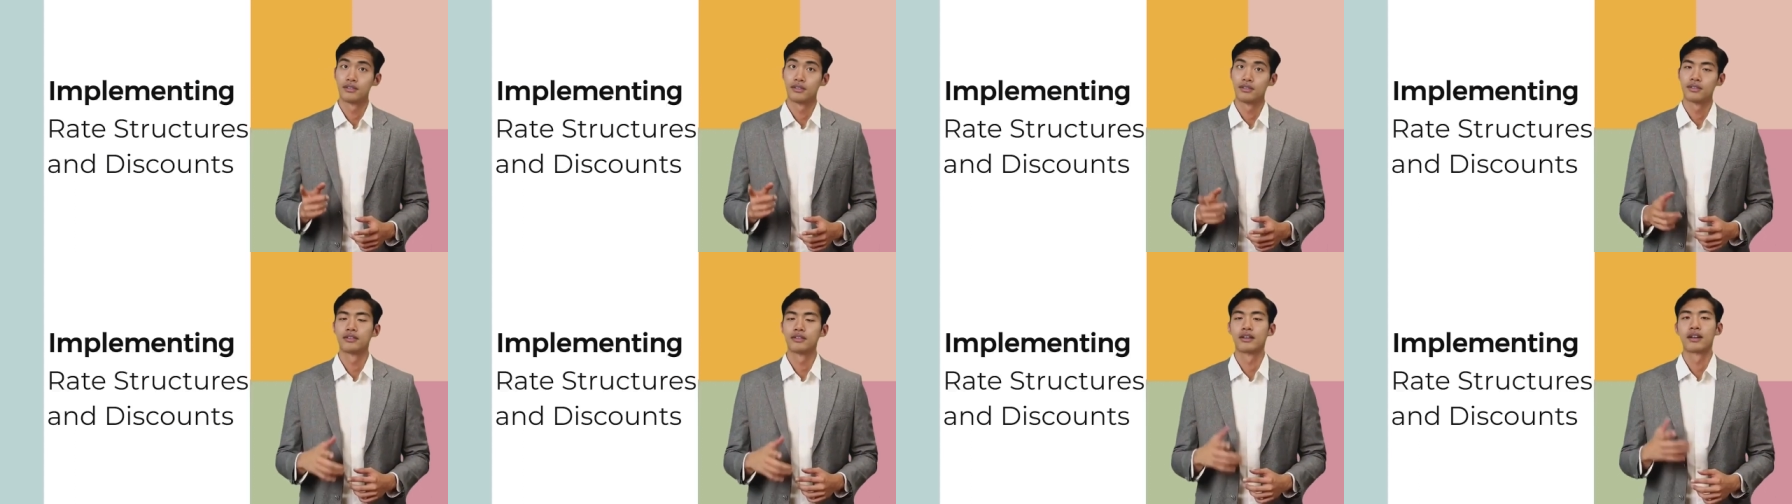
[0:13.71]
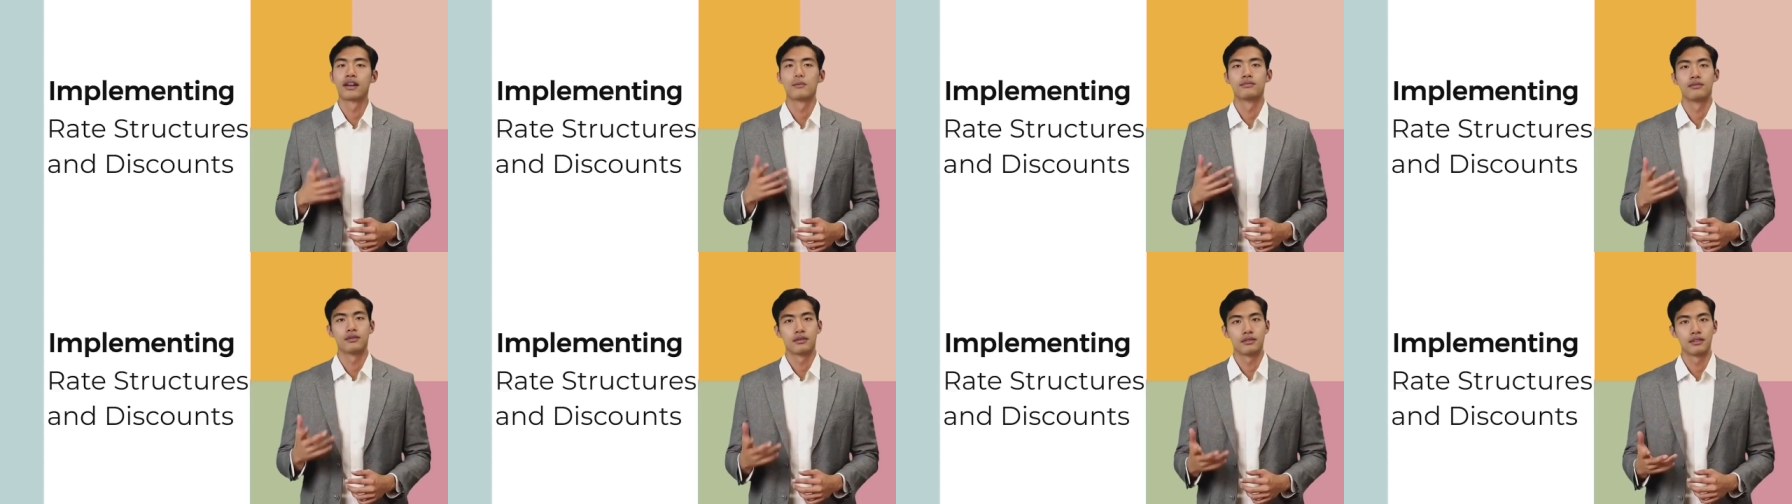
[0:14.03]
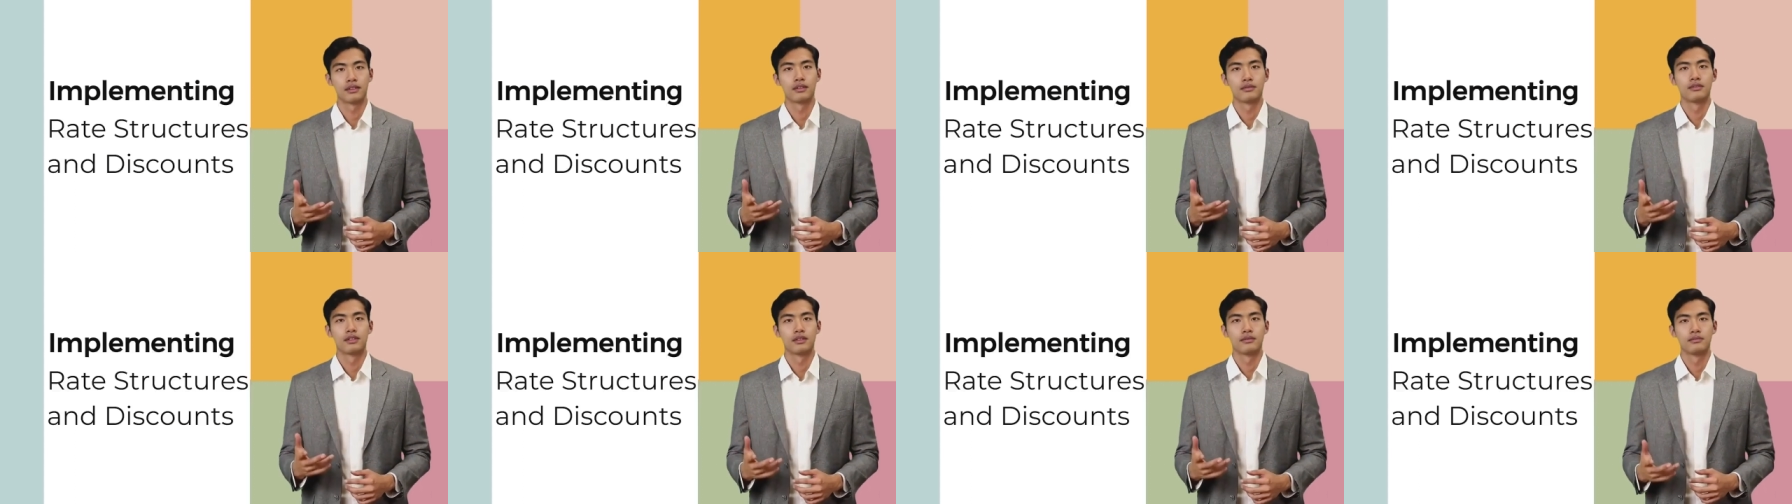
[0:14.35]
as it
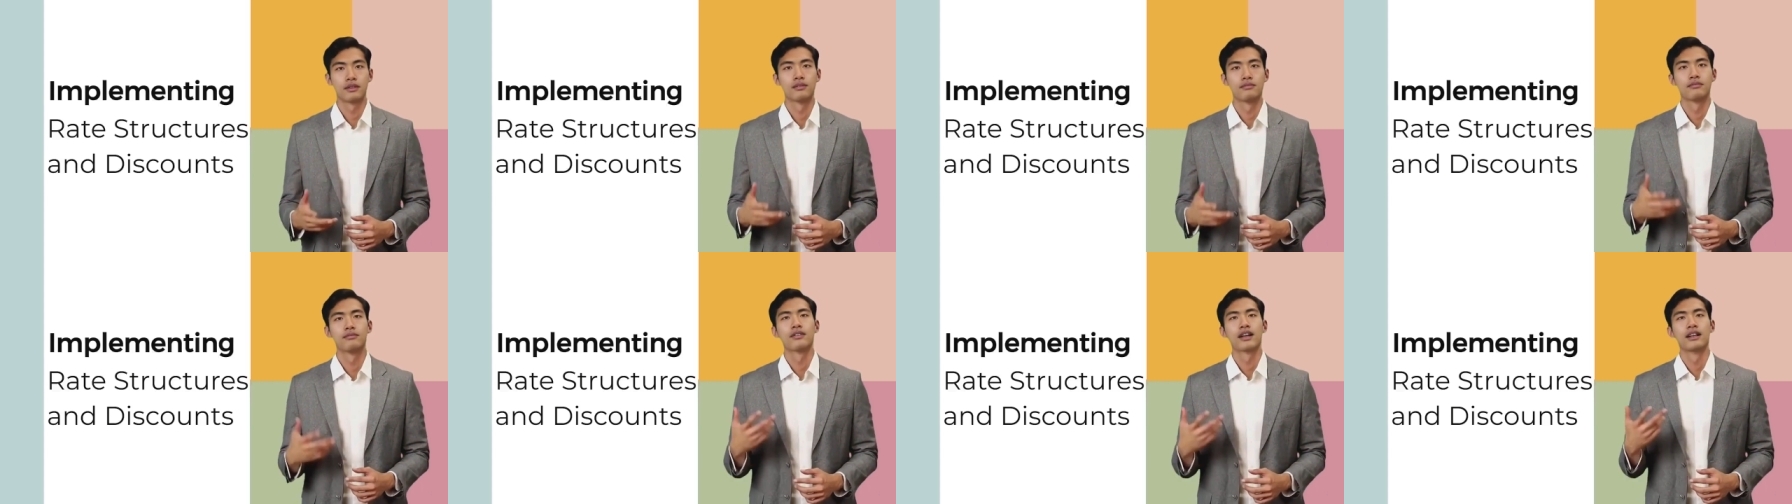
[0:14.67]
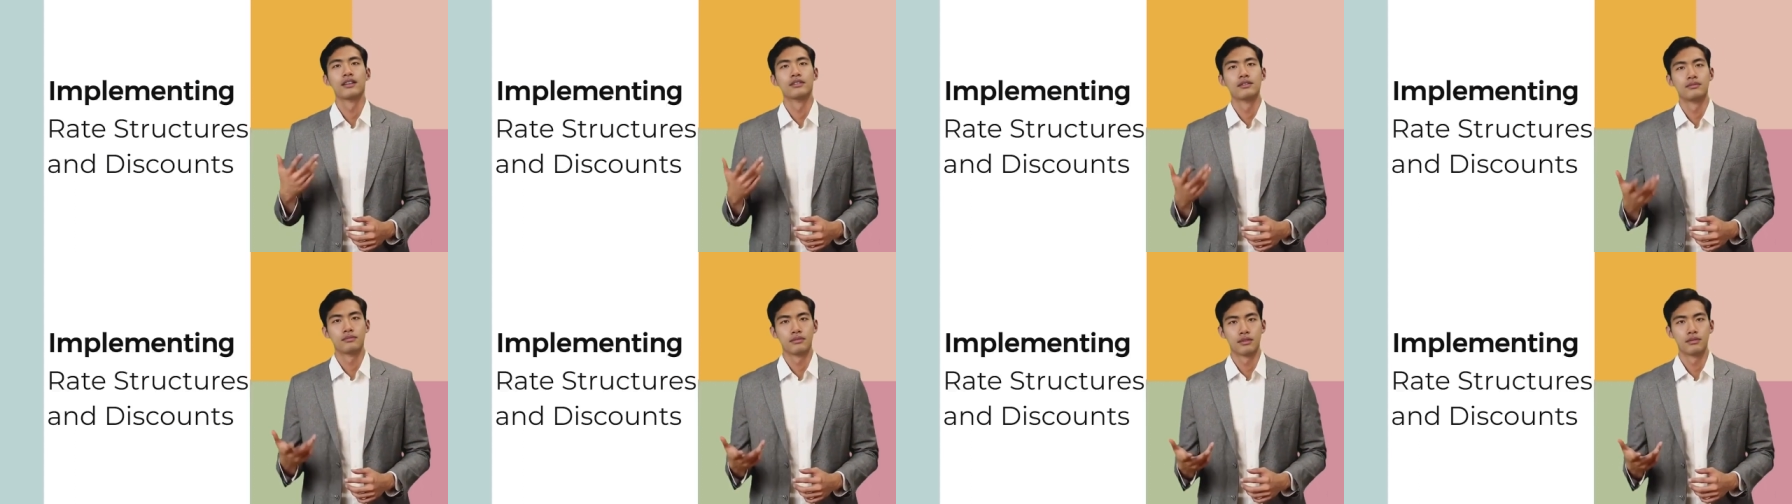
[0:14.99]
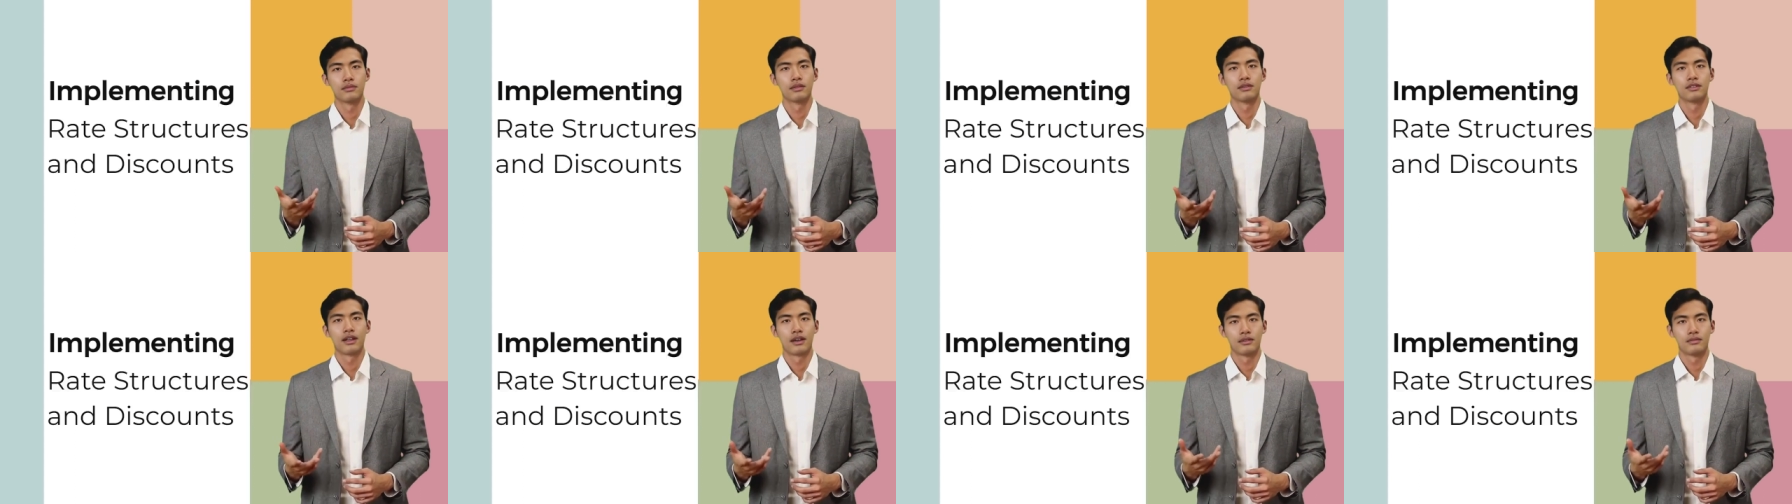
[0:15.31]
enables them to be
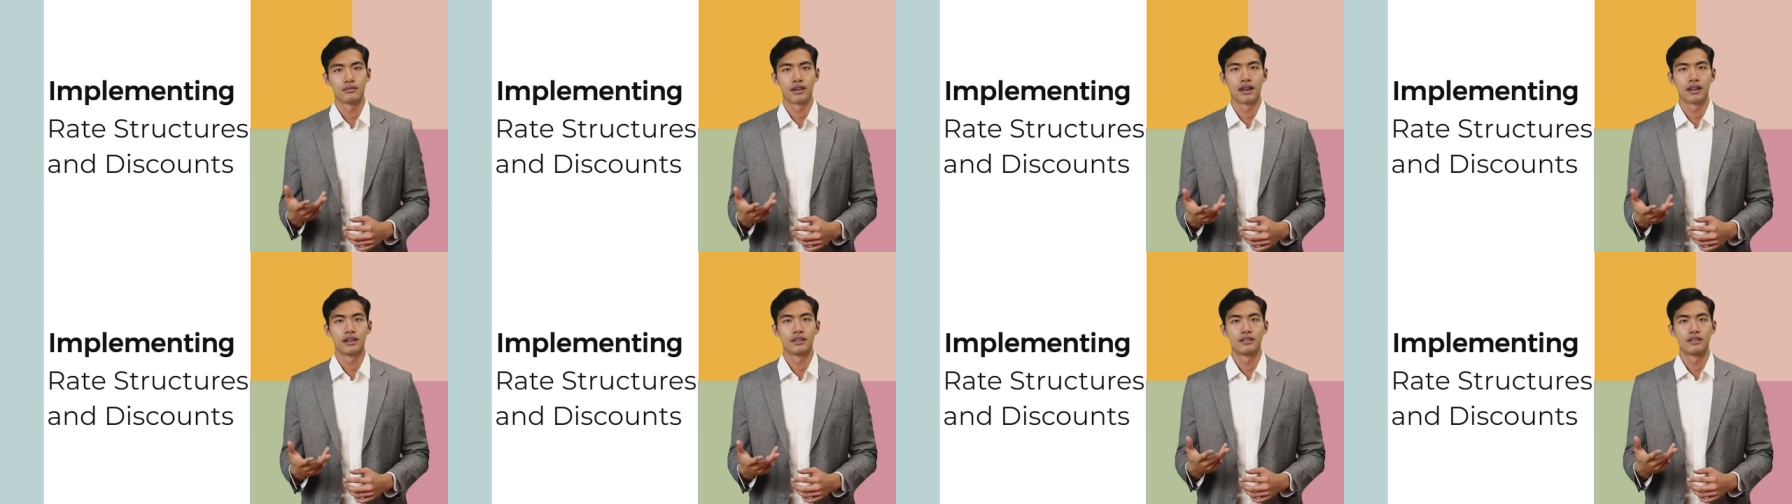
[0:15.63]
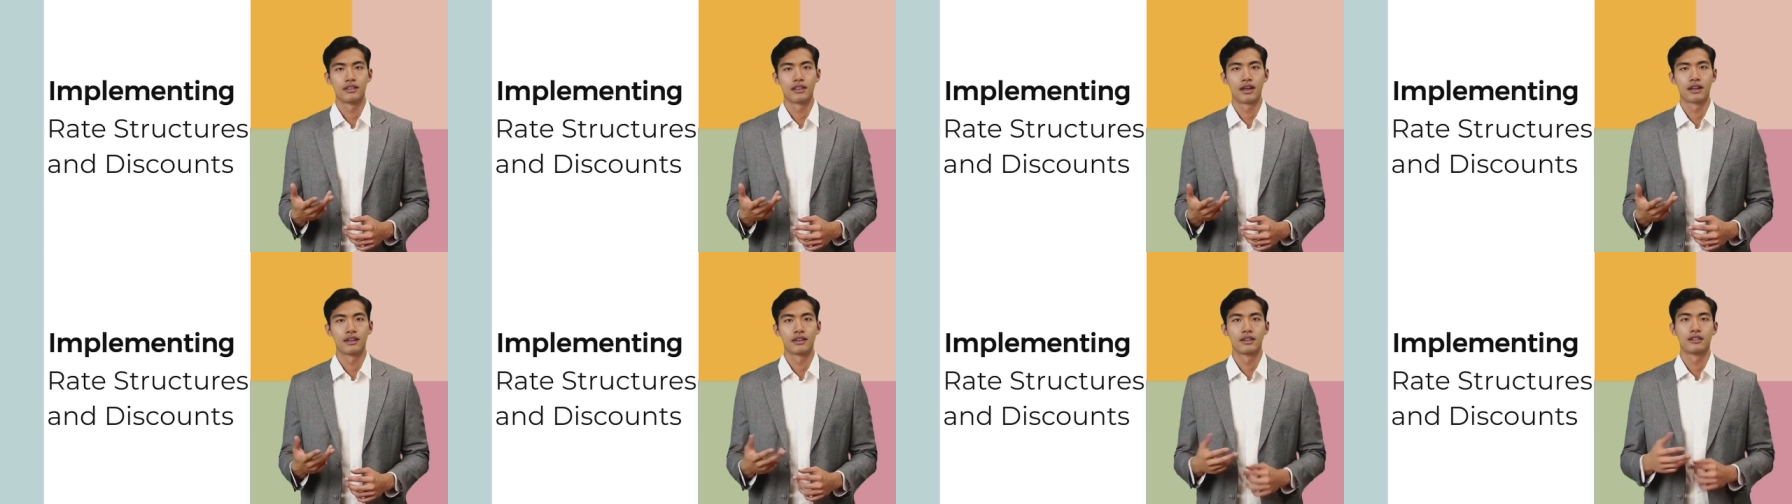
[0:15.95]
flexible with their rates